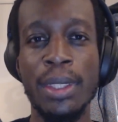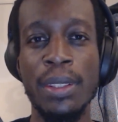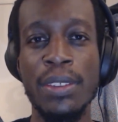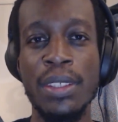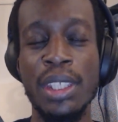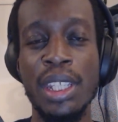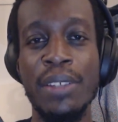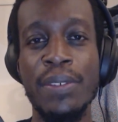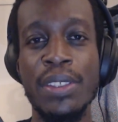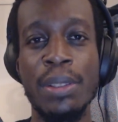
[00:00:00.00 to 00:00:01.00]
So I did that
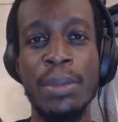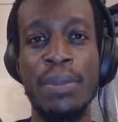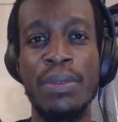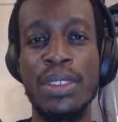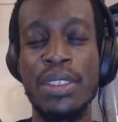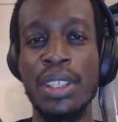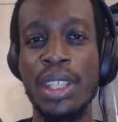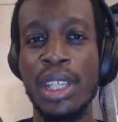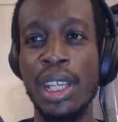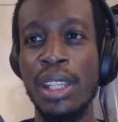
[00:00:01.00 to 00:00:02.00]
for 2 months,
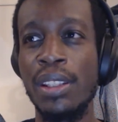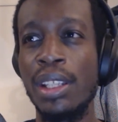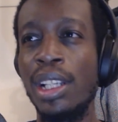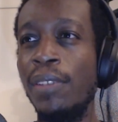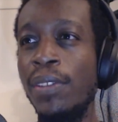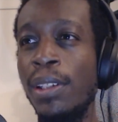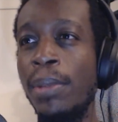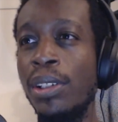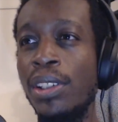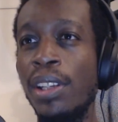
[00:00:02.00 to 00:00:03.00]
and I lived in a
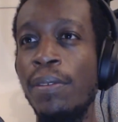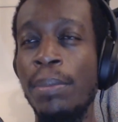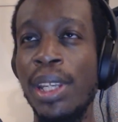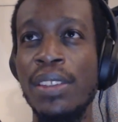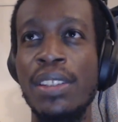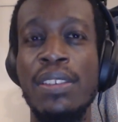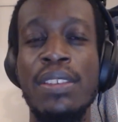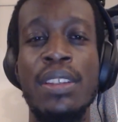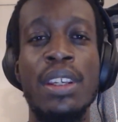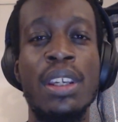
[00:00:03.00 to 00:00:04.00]
bunch of different
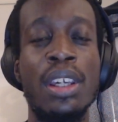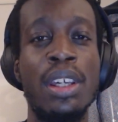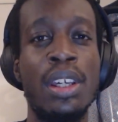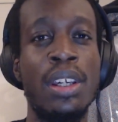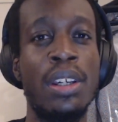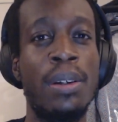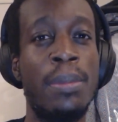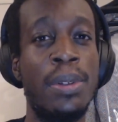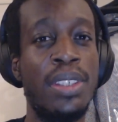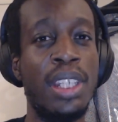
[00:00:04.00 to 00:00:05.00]
places,
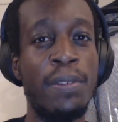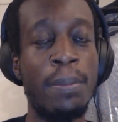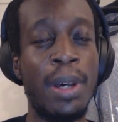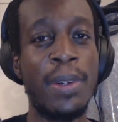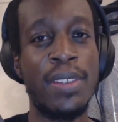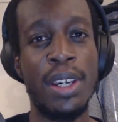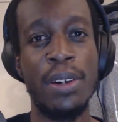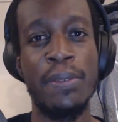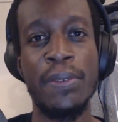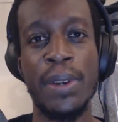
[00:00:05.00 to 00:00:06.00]
mostly living by
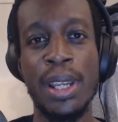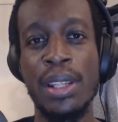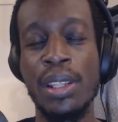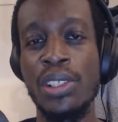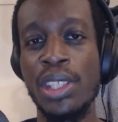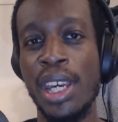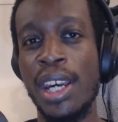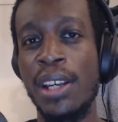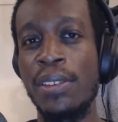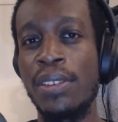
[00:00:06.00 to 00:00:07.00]
myself, and a share
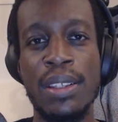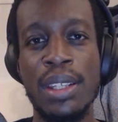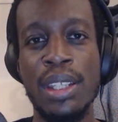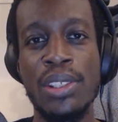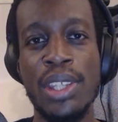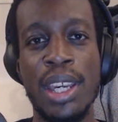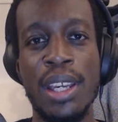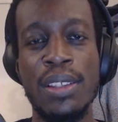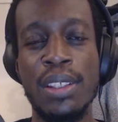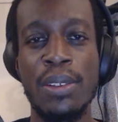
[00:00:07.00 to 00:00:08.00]
house. In the share
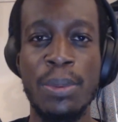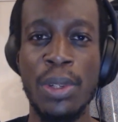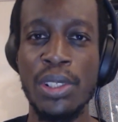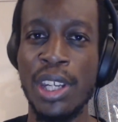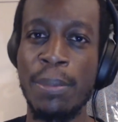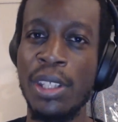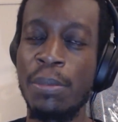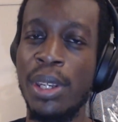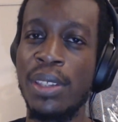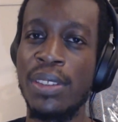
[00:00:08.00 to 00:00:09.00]
house, there was one Japanese
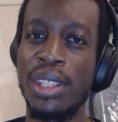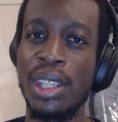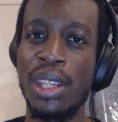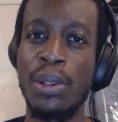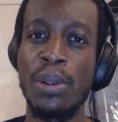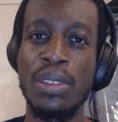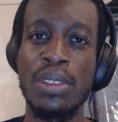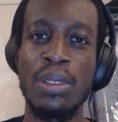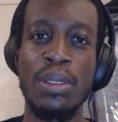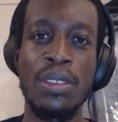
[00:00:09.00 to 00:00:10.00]
person, and I got
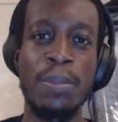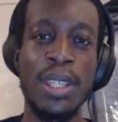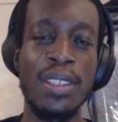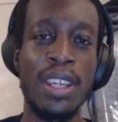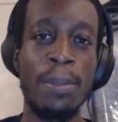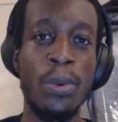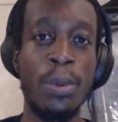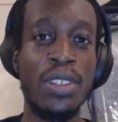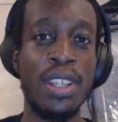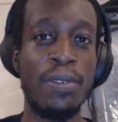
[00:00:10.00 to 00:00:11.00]
to speak to him
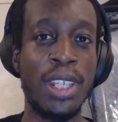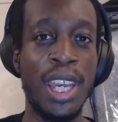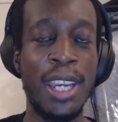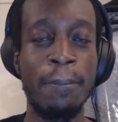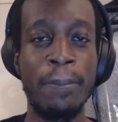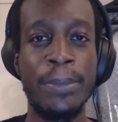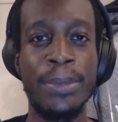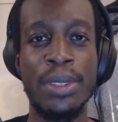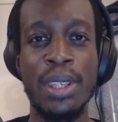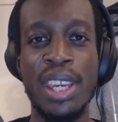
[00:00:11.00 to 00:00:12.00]
almost every day.
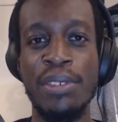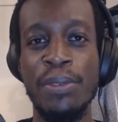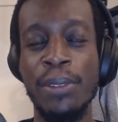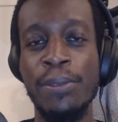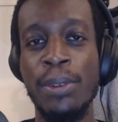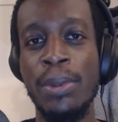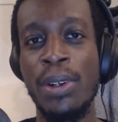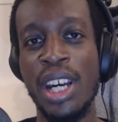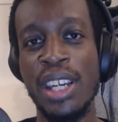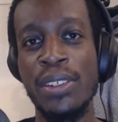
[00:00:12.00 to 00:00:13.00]
Everything from
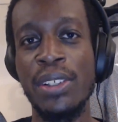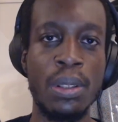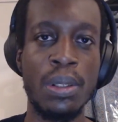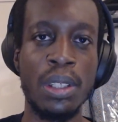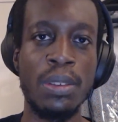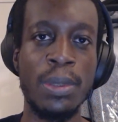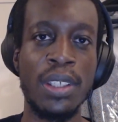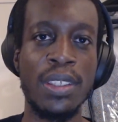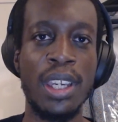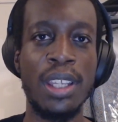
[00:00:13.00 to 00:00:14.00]
Ohio and Oyasumi
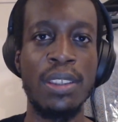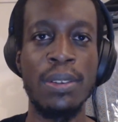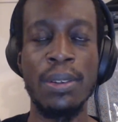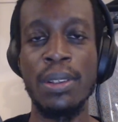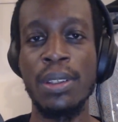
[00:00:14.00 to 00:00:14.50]
side to,